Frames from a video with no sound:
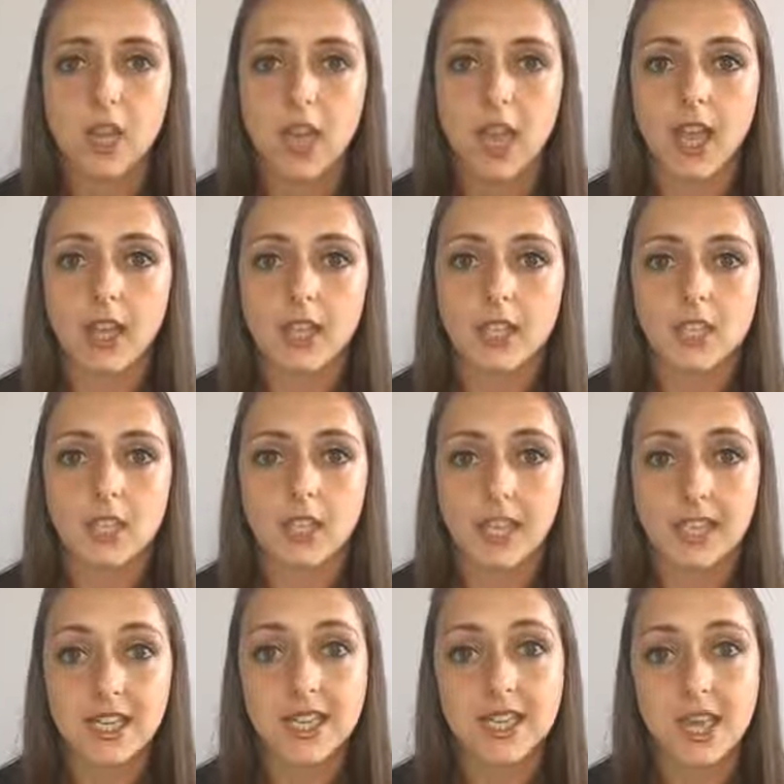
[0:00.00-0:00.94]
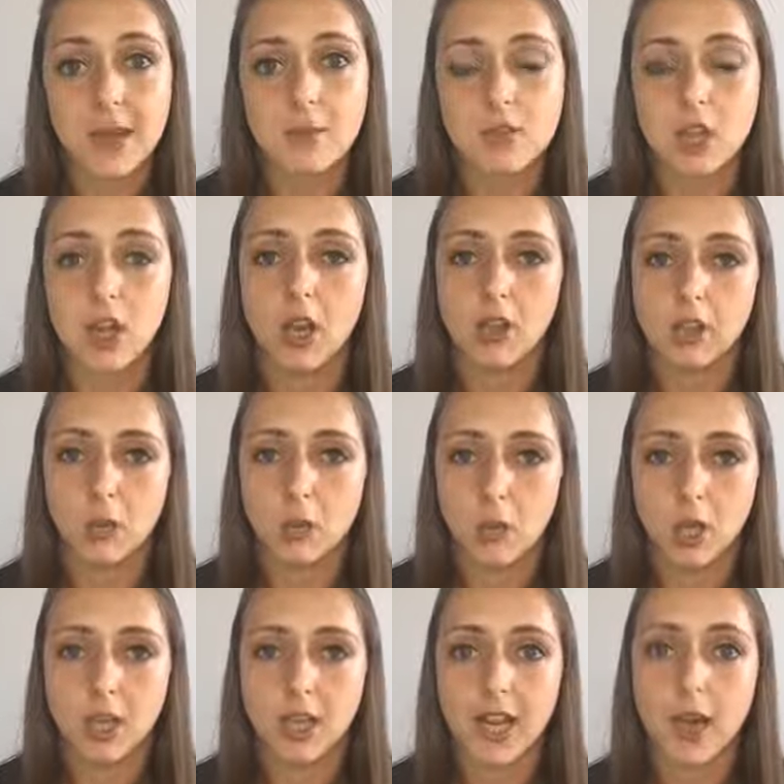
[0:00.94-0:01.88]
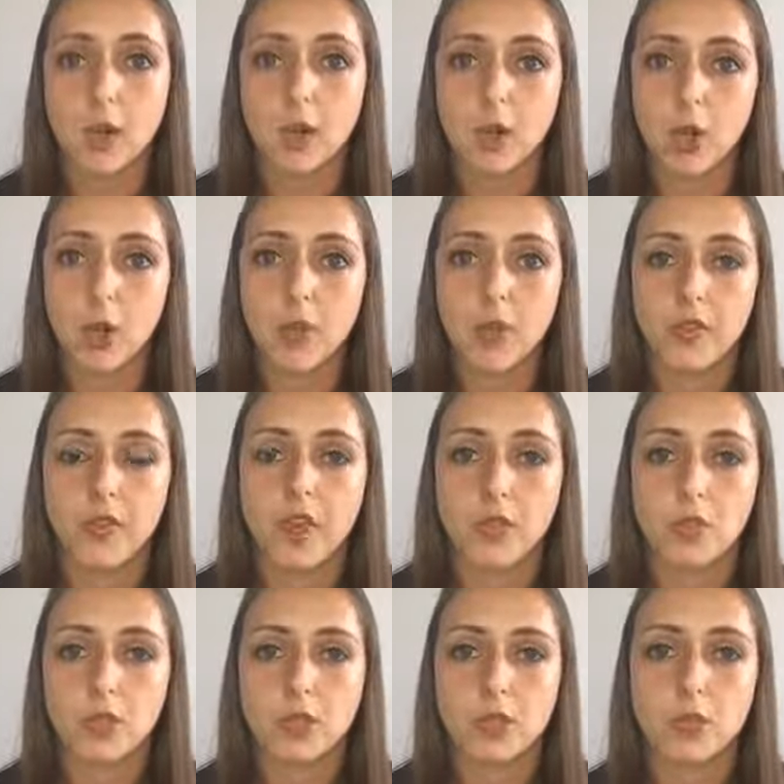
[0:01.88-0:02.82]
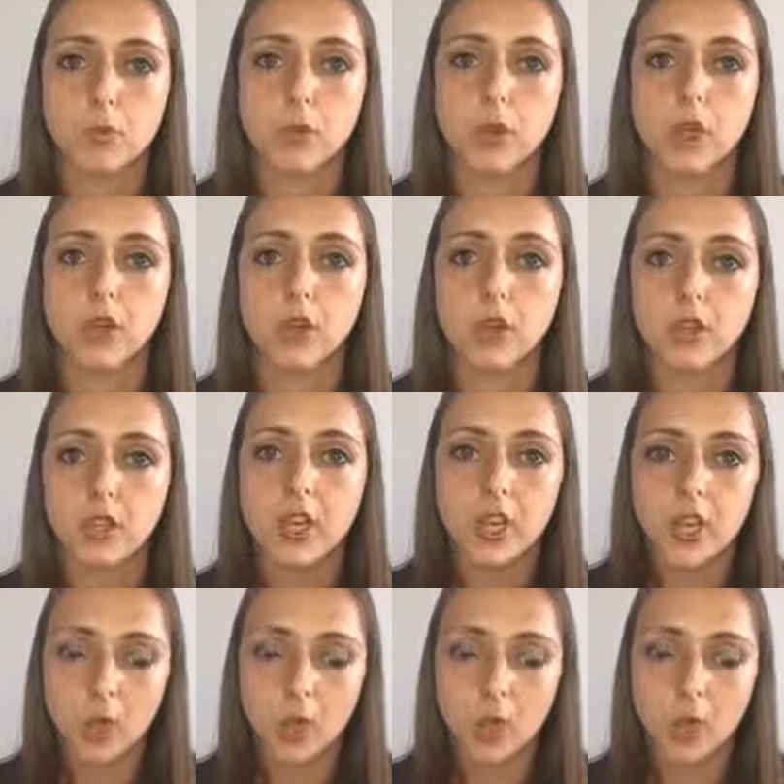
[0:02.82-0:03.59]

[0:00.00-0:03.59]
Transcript: and getting them to either work out a goal that they want to work on